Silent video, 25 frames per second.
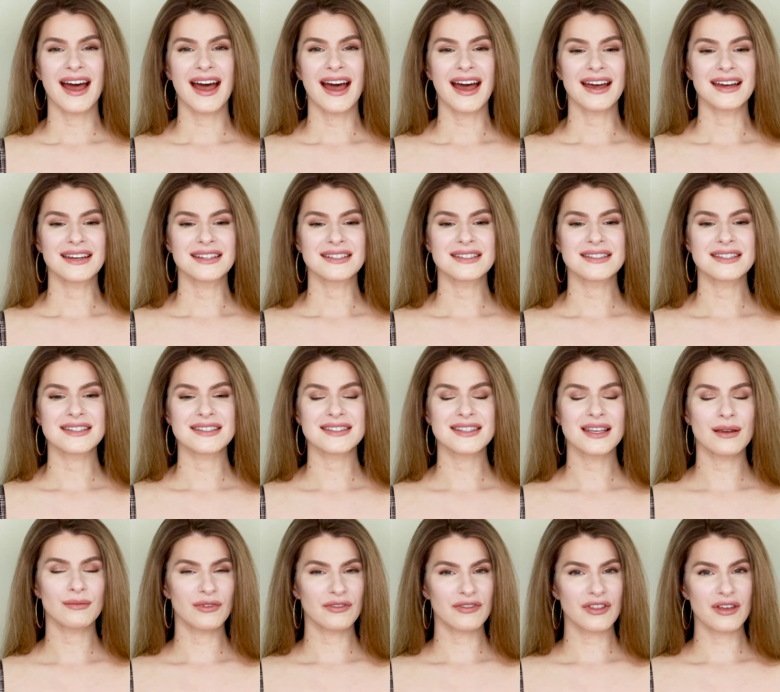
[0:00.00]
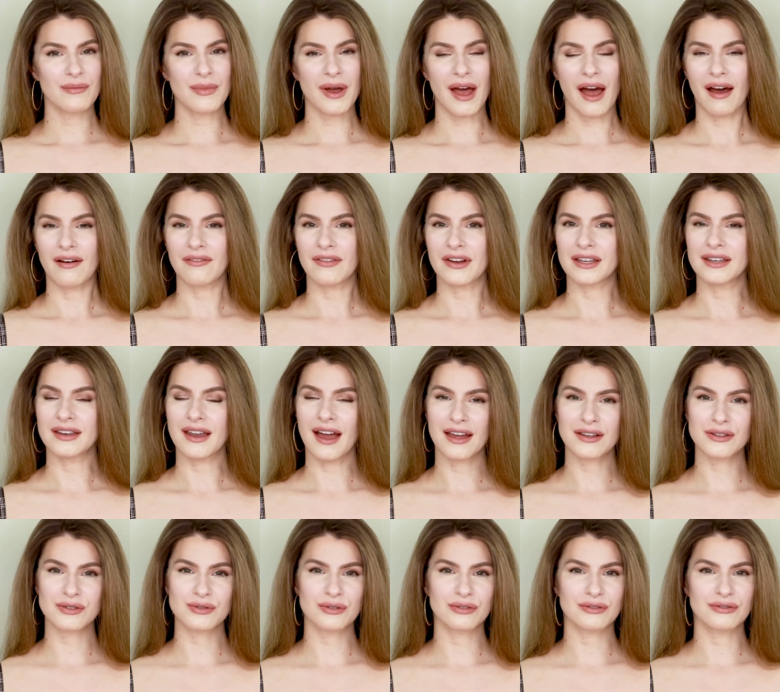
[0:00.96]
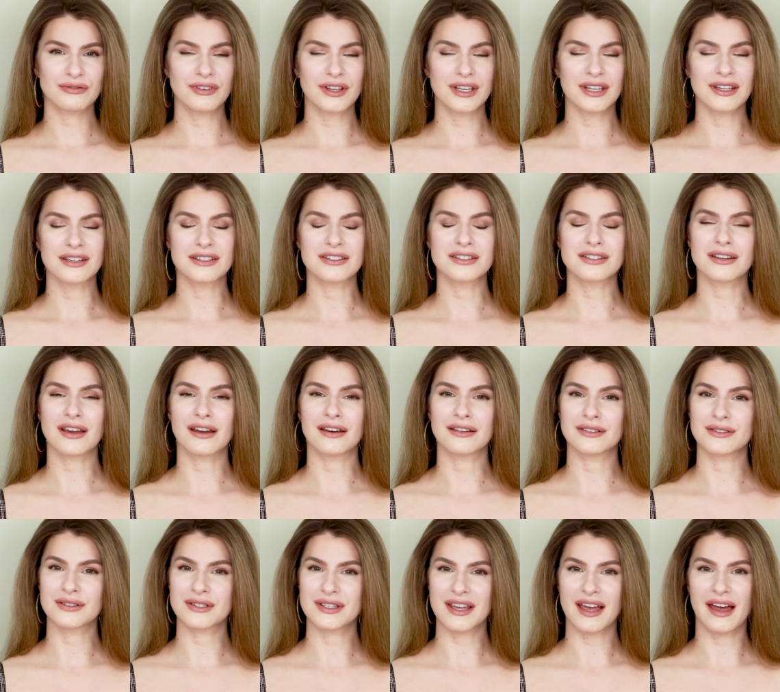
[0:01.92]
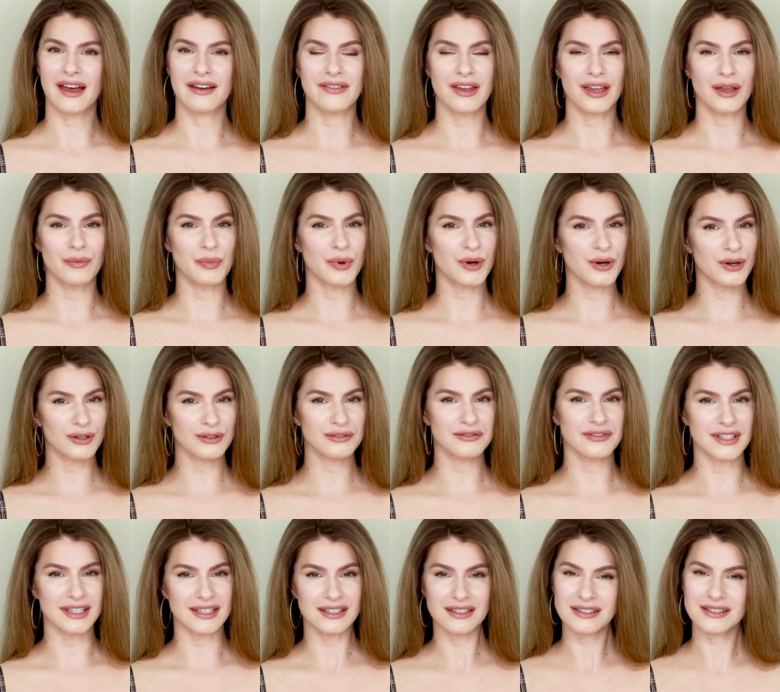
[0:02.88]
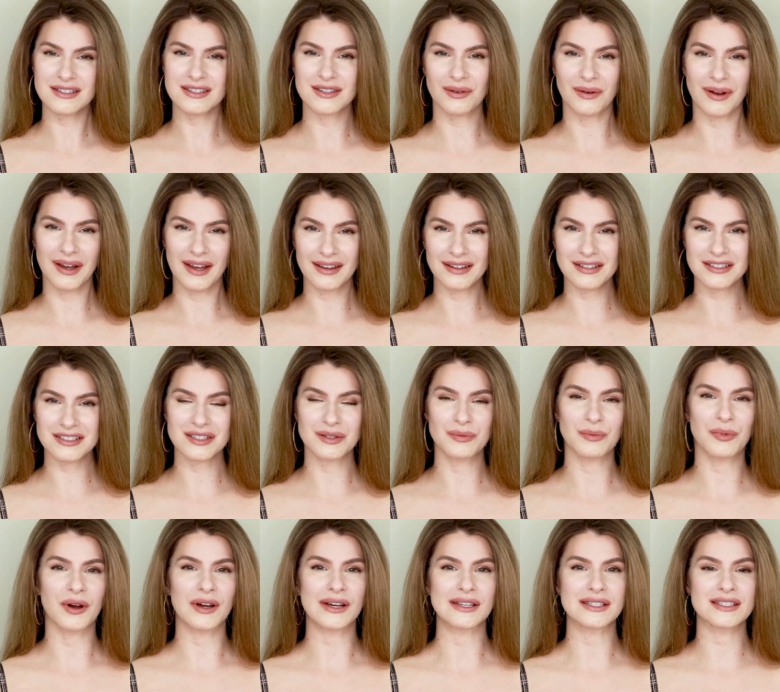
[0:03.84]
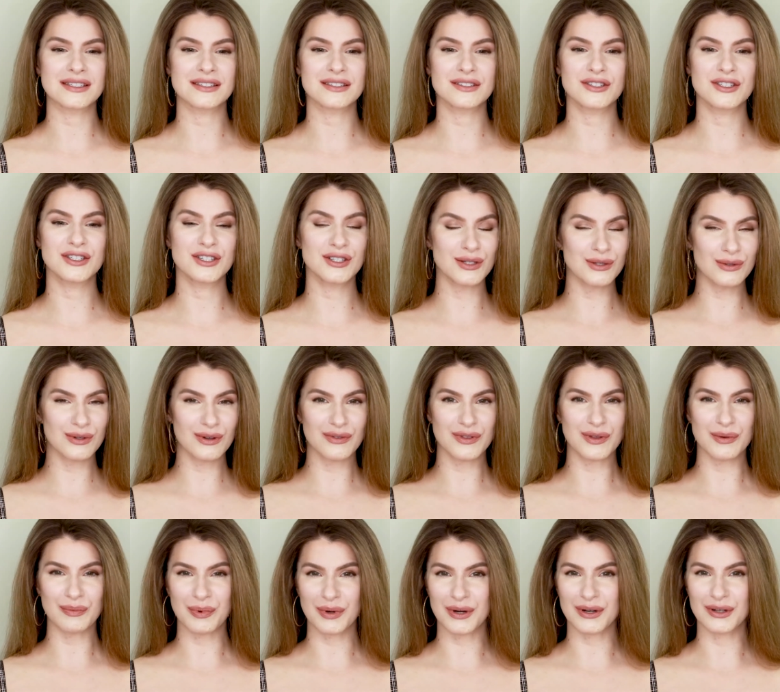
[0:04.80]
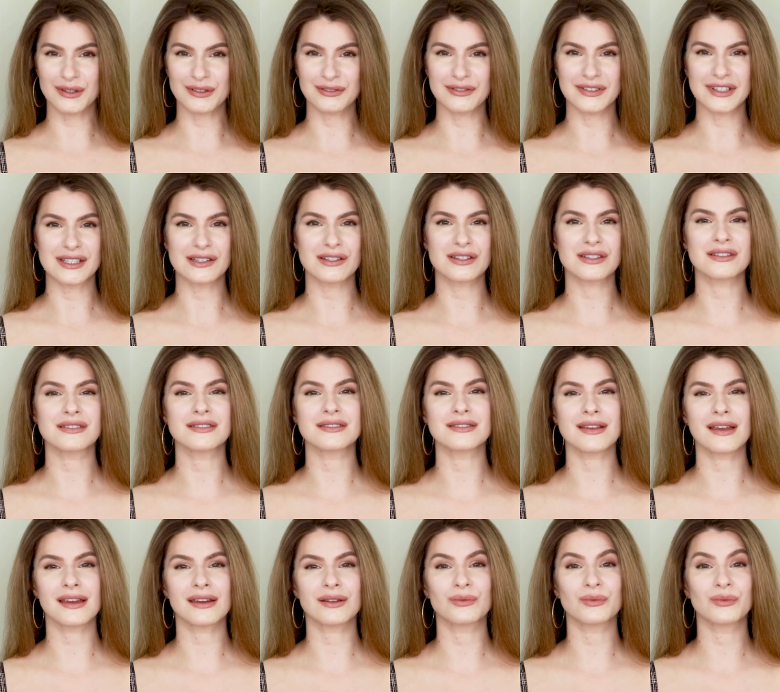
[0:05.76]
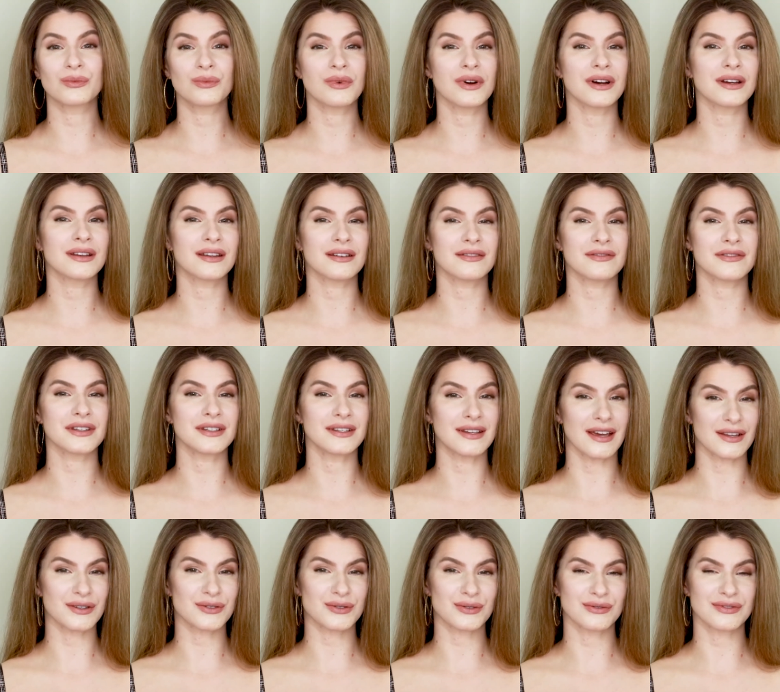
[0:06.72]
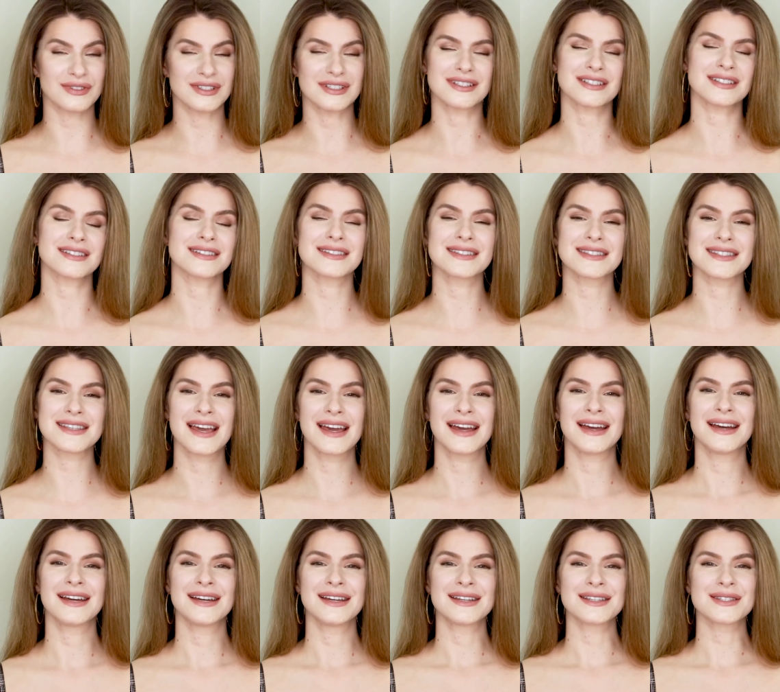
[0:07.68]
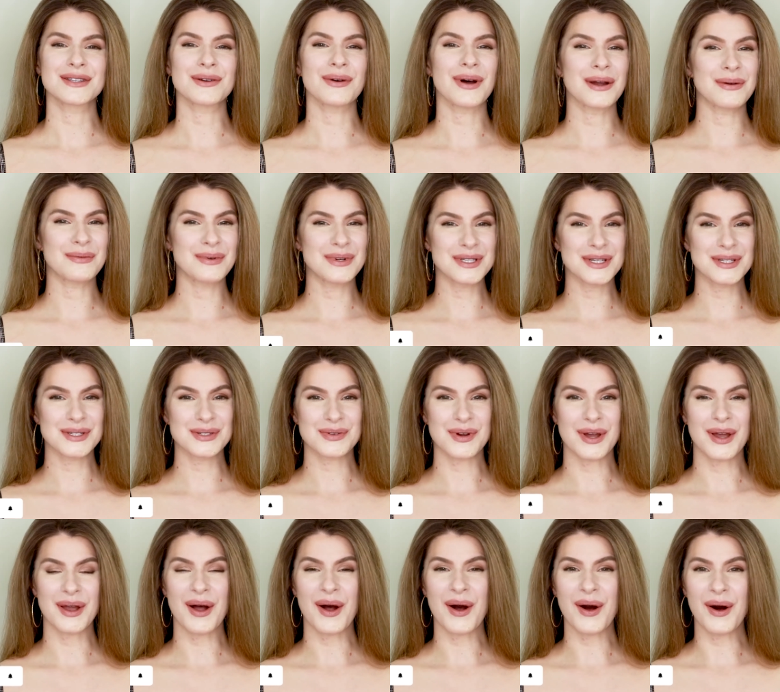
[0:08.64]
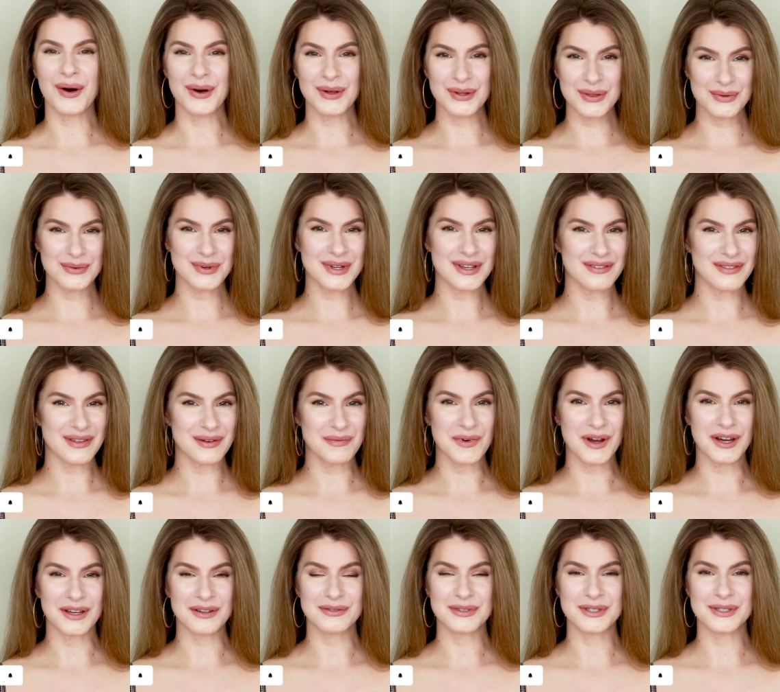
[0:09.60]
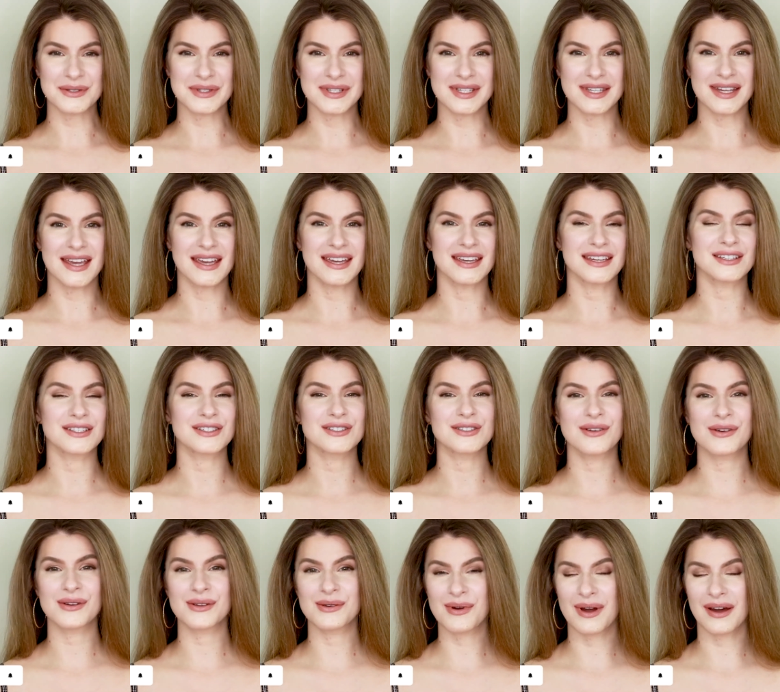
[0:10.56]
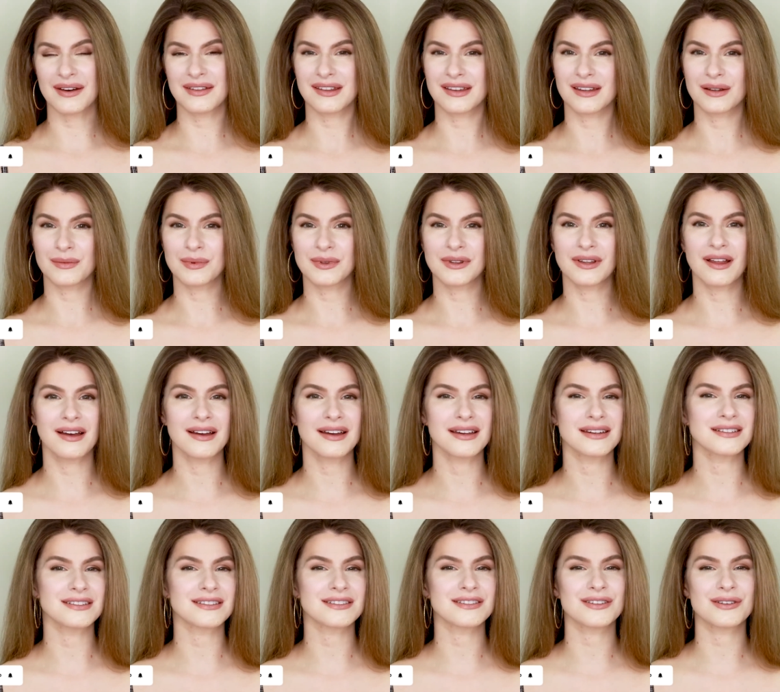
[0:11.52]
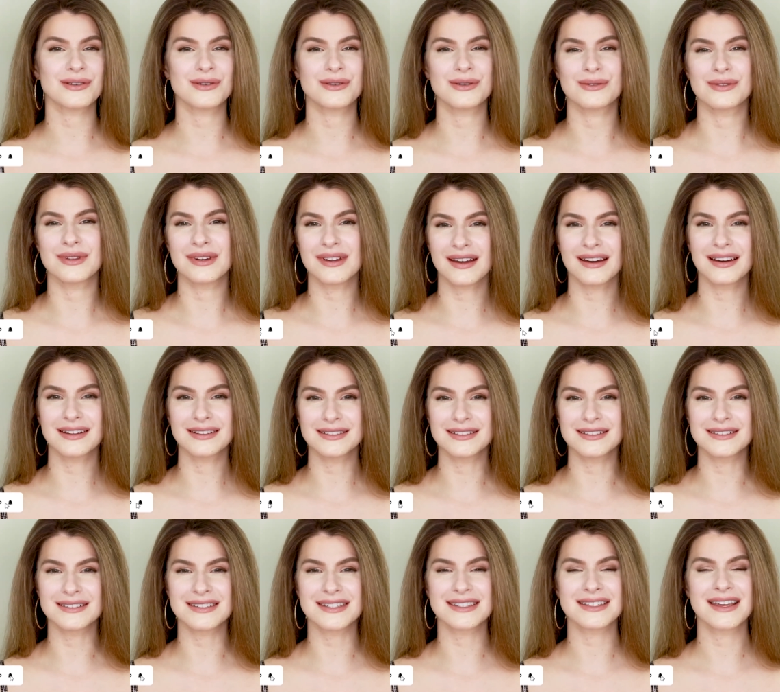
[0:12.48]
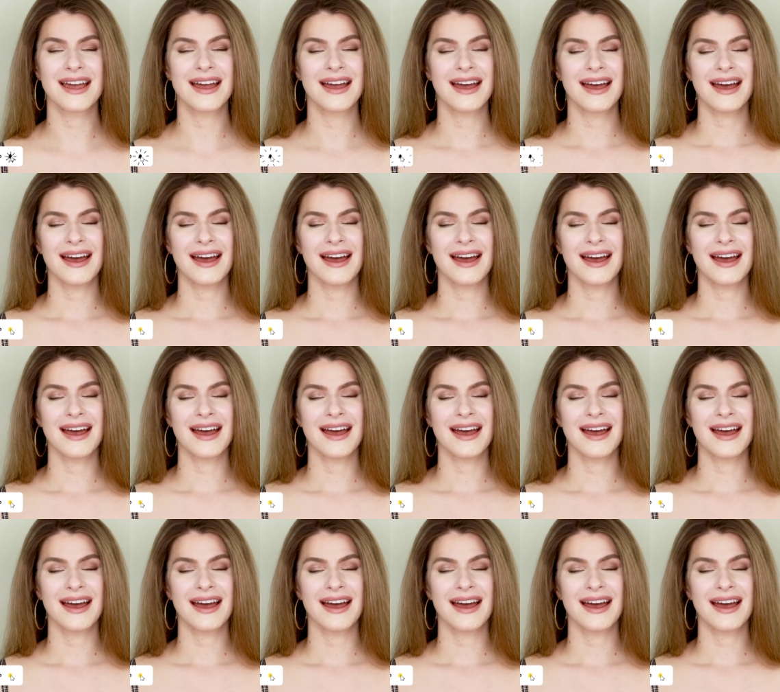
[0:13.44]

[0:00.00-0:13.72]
And some of them have a natural finish, others have a pearl finish. So I actually bought two of the pearl finishes and one of the natural finishes. So I want to try all three of them on for you today, show you how they apply, show you the colors,